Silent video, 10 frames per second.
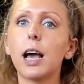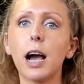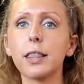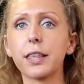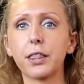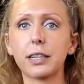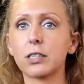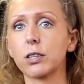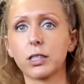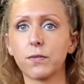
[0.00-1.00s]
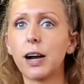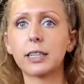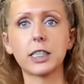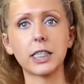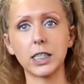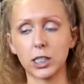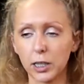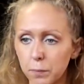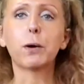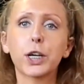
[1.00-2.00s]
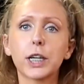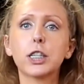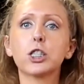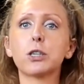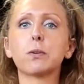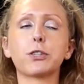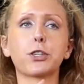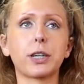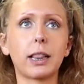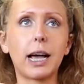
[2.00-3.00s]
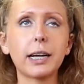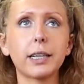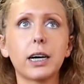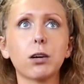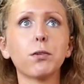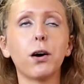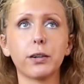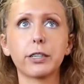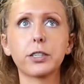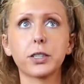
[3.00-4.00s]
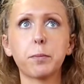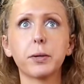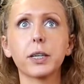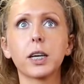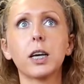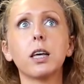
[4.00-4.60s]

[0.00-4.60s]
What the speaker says: and then it's fine, it's easy. What you're gonna do is you're gonna lie down on your stomach.